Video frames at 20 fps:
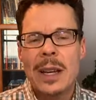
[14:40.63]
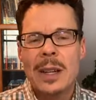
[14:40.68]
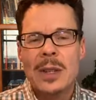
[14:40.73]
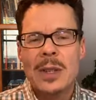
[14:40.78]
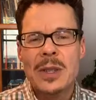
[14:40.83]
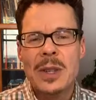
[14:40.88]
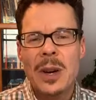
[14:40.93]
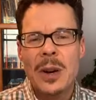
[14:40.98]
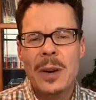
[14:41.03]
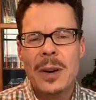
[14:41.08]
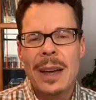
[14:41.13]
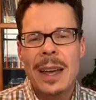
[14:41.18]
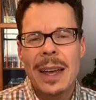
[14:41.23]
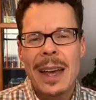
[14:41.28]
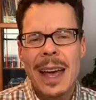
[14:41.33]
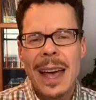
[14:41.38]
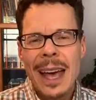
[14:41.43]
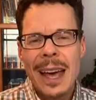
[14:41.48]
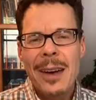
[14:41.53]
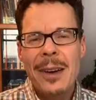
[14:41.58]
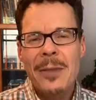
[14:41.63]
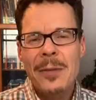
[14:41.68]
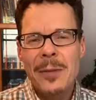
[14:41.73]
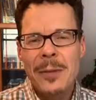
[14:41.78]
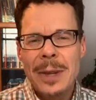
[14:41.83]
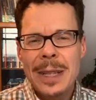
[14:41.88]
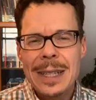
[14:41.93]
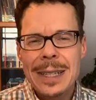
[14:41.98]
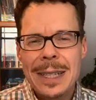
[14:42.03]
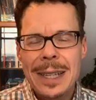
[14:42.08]
So
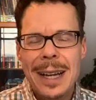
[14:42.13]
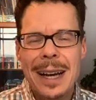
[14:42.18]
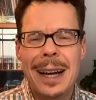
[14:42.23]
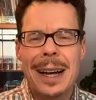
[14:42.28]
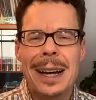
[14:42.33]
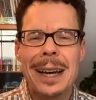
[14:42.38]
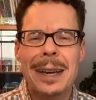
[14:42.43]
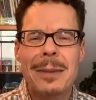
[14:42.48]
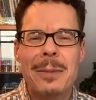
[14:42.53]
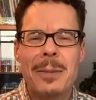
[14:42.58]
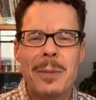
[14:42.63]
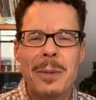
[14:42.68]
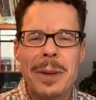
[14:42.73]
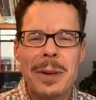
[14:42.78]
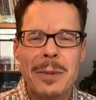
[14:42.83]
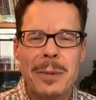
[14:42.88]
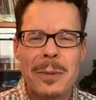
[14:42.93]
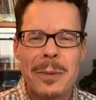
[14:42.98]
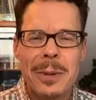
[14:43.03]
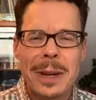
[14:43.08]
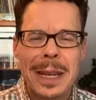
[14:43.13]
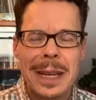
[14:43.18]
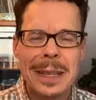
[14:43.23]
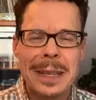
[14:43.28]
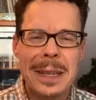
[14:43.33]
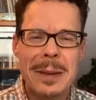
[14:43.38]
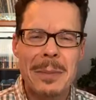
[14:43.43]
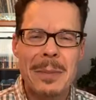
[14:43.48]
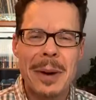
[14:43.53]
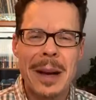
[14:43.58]
every time we
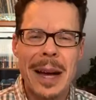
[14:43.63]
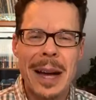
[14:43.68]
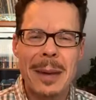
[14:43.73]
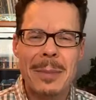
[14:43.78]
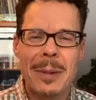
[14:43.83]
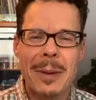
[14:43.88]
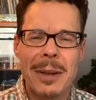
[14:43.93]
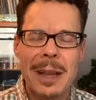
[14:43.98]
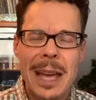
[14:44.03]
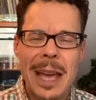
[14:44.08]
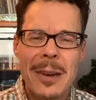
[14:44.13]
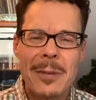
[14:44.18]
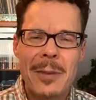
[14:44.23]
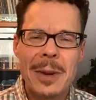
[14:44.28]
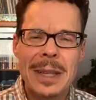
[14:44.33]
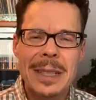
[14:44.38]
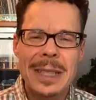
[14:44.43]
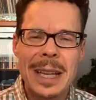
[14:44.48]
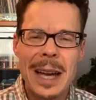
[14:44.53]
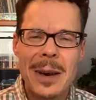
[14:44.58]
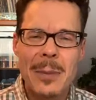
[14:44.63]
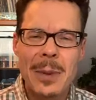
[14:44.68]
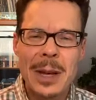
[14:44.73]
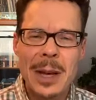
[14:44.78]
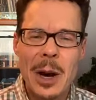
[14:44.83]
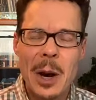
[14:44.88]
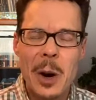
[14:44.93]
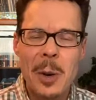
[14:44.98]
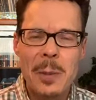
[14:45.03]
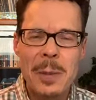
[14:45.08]
read the Bible, every time
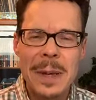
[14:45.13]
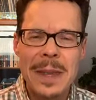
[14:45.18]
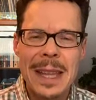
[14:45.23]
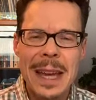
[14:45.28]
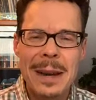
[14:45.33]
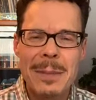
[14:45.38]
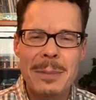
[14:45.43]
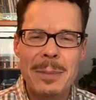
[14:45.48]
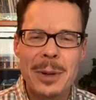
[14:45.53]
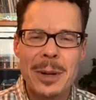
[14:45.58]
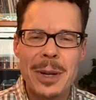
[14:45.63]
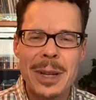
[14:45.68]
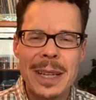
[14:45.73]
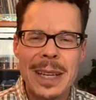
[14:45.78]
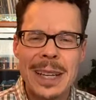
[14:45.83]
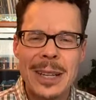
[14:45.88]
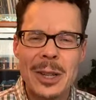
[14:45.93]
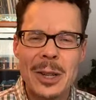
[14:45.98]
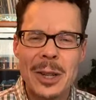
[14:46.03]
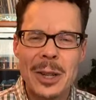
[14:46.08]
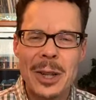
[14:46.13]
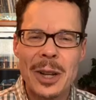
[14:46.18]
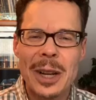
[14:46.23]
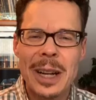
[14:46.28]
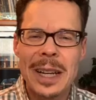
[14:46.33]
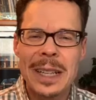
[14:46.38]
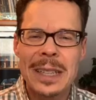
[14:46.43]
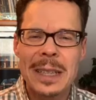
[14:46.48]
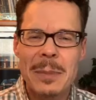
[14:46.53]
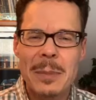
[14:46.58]
we open that book and
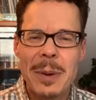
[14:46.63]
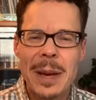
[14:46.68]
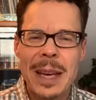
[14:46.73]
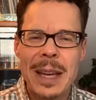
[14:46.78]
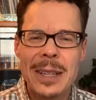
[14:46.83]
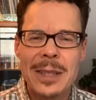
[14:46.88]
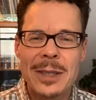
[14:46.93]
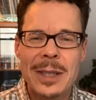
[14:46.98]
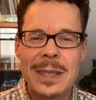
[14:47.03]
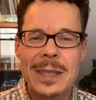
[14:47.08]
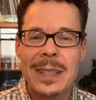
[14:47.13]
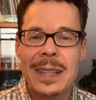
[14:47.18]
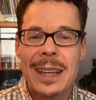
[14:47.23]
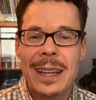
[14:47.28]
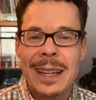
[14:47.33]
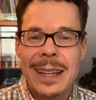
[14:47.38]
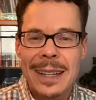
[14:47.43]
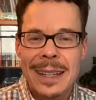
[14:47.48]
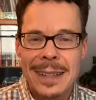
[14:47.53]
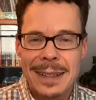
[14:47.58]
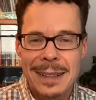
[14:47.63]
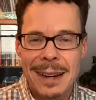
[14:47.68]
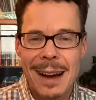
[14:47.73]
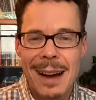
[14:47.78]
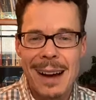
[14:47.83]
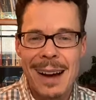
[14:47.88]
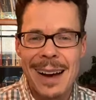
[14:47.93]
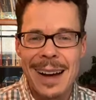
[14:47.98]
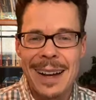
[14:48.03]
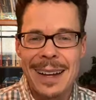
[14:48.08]
look at the pages,
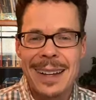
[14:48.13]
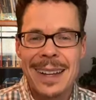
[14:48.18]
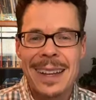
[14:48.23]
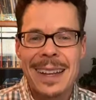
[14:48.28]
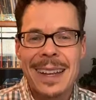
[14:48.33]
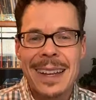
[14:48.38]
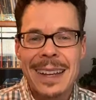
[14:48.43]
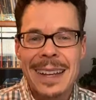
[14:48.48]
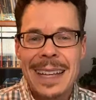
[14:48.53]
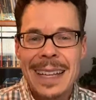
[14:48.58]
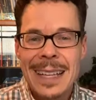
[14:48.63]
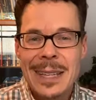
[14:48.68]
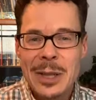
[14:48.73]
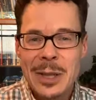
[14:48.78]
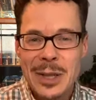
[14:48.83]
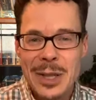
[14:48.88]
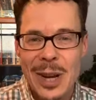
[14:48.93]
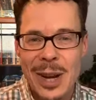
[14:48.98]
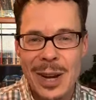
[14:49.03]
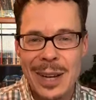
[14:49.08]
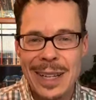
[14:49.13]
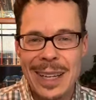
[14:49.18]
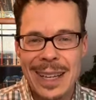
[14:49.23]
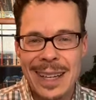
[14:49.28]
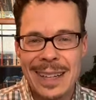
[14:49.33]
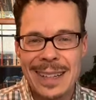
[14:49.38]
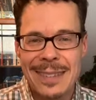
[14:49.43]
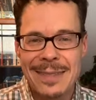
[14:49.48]
God is talking.